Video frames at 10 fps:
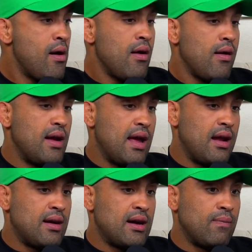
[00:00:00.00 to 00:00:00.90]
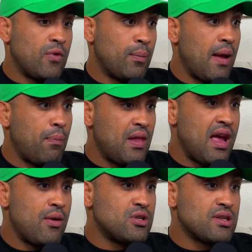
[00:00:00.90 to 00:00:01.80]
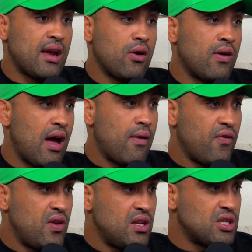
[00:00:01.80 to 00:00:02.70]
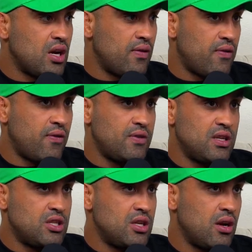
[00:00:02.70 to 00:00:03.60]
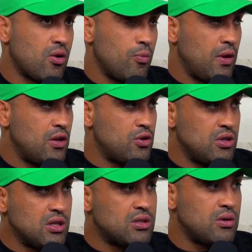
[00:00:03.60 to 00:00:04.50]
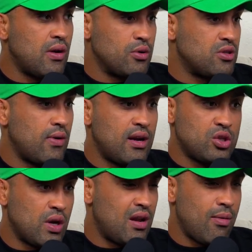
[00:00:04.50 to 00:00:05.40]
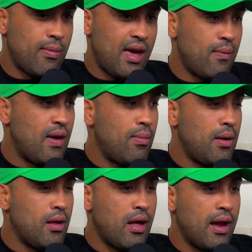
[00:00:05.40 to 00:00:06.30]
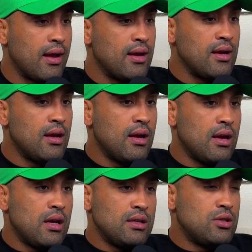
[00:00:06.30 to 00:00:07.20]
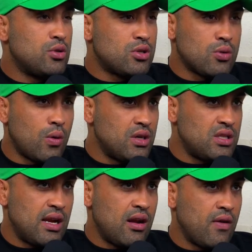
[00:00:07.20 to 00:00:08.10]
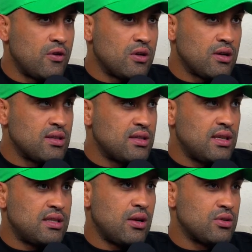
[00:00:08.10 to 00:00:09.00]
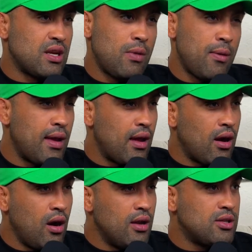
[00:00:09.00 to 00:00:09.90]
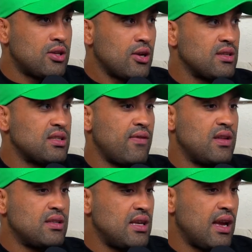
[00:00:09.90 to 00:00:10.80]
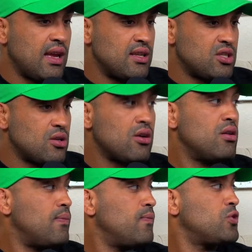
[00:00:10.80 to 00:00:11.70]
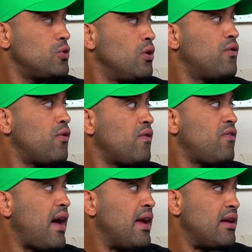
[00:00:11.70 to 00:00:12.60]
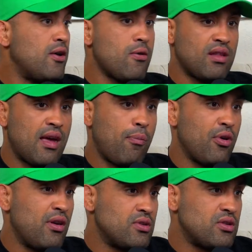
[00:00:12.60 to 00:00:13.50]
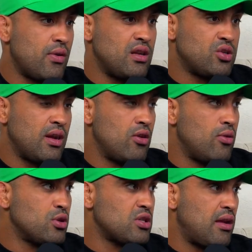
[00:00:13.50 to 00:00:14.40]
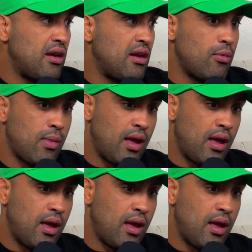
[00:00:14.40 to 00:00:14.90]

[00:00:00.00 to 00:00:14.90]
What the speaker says: And my plan was like, okay, I'll finish off this year competing jiu-jitsu. I was already training MMA. Maybe like this was towards the end of 2016. I was like, maybe early 2017, I can start to look for a fight. At that point, I was already training almost a year MMA.